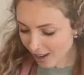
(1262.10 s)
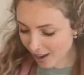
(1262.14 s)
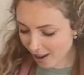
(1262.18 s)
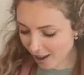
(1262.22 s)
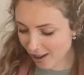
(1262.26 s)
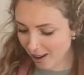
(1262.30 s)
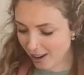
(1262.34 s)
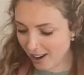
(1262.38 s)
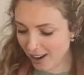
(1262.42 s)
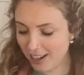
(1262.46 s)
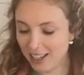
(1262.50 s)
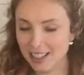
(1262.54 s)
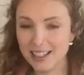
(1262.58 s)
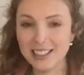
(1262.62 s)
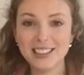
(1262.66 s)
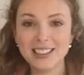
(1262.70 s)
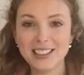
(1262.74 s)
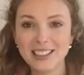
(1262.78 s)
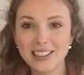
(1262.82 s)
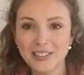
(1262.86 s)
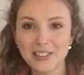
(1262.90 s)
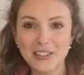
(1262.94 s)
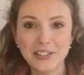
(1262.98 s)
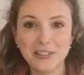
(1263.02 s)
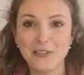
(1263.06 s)
I
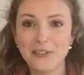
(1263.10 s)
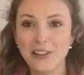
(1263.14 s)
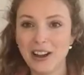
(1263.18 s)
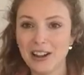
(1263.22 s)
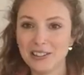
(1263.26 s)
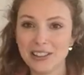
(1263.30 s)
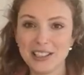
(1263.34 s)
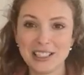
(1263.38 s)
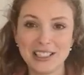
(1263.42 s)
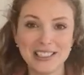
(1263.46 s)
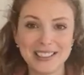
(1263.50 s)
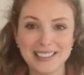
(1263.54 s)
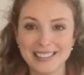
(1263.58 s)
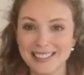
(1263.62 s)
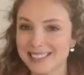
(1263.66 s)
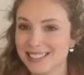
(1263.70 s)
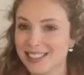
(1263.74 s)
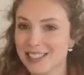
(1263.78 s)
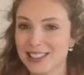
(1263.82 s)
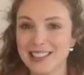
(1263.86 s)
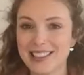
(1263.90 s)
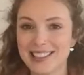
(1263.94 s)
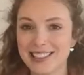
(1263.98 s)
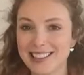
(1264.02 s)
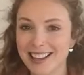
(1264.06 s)
found it
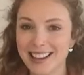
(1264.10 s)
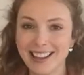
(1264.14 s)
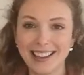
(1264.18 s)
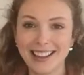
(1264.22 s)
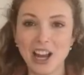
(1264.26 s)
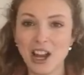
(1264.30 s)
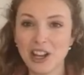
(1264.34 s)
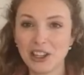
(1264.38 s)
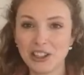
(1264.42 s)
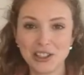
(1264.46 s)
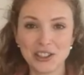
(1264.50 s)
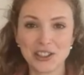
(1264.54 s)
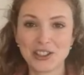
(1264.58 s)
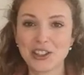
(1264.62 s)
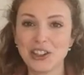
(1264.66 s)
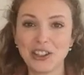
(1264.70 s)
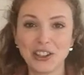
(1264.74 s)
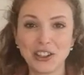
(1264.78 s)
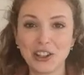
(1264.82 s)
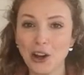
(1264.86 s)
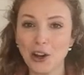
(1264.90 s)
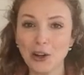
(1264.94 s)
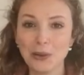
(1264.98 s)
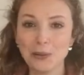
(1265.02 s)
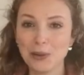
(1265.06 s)
just like, I just
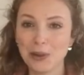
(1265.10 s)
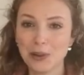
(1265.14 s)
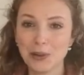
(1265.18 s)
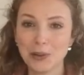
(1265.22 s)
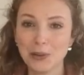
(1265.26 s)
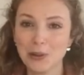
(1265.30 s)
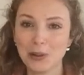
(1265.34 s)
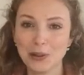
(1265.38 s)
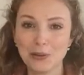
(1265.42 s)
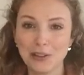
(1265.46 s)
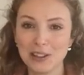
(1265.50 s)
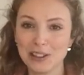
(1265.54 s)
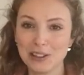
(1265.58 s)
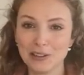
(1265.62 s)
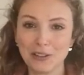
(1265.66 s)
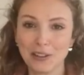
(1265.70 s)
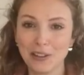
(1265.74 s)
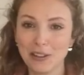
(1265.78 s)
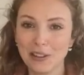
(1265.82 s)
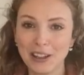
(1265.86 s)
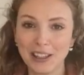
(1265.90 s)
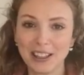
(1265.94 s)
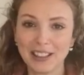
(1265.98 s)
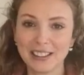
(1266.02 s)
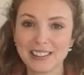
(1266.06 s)
couldn't cope with all of the
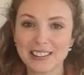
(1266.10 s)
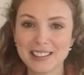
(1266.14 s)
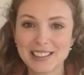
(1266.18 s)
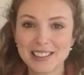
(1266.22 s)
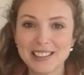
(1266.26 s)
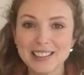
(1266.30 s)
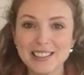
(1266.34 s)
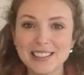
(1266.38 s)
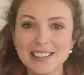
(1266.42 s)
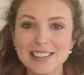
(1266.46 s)
different things.